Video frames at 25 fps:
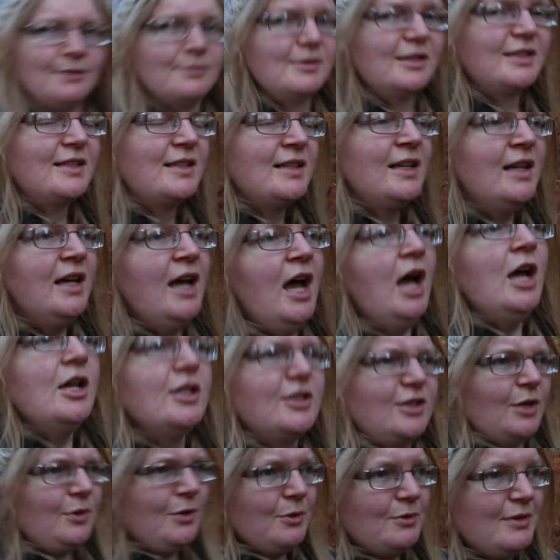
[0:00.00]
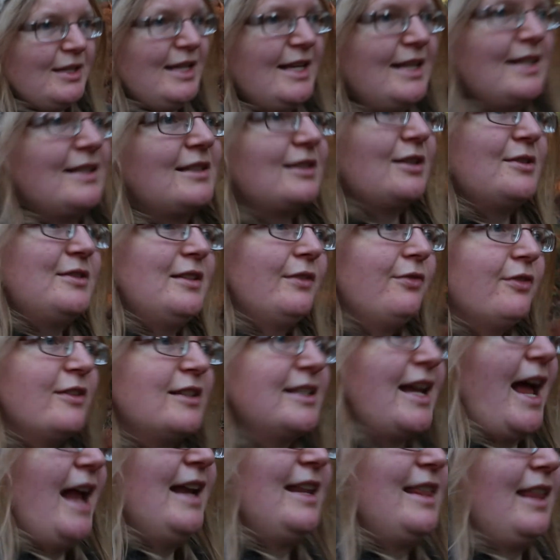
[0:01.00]
It was so unique and so
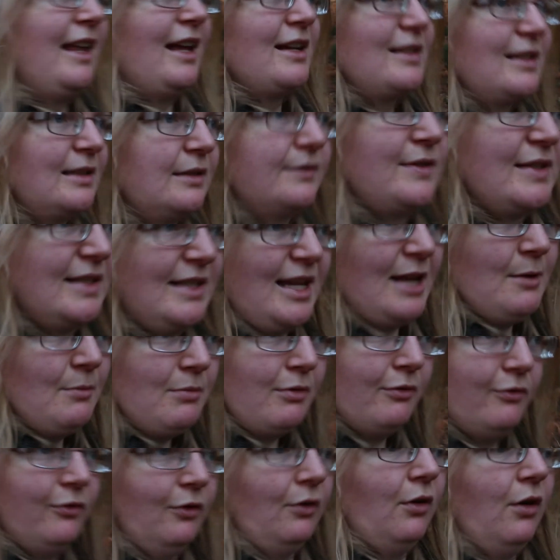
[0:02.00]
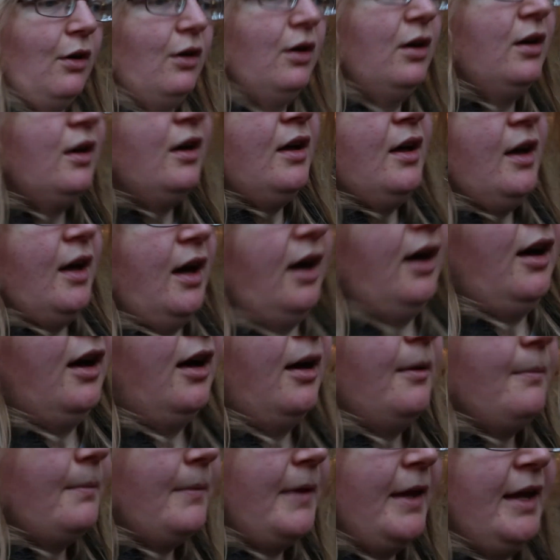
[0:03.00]
different to anything else I'd ever seen before.
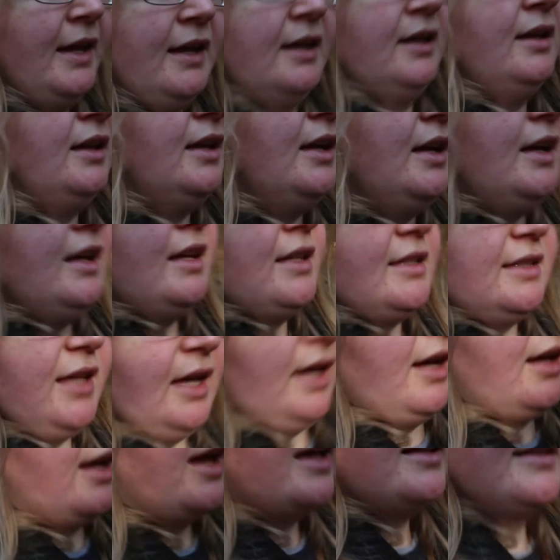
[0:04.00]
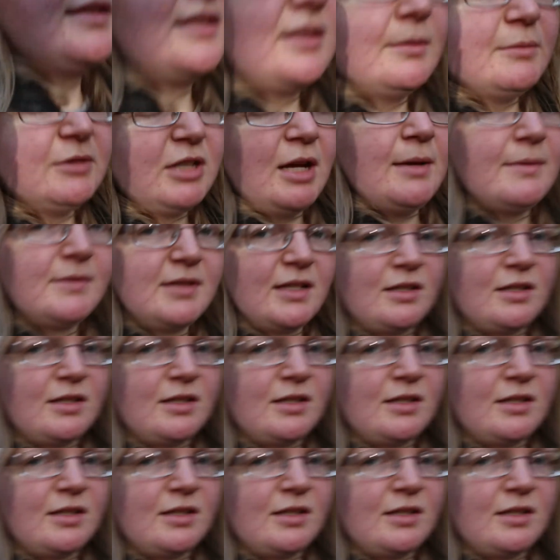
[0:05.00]
Yeah, it's sometimes